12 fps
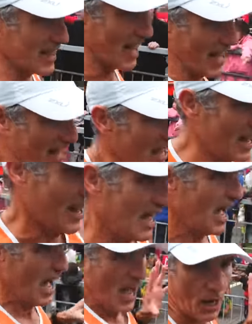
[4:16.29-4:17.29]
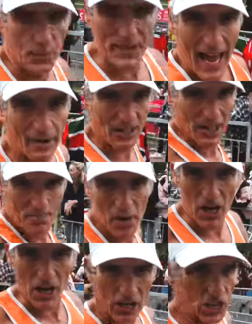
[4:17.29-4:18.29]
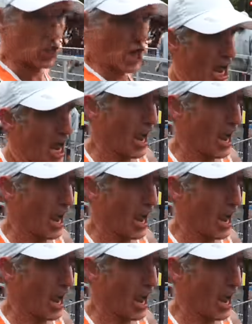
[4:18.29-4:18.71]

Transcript: there, and we're now gonna merge.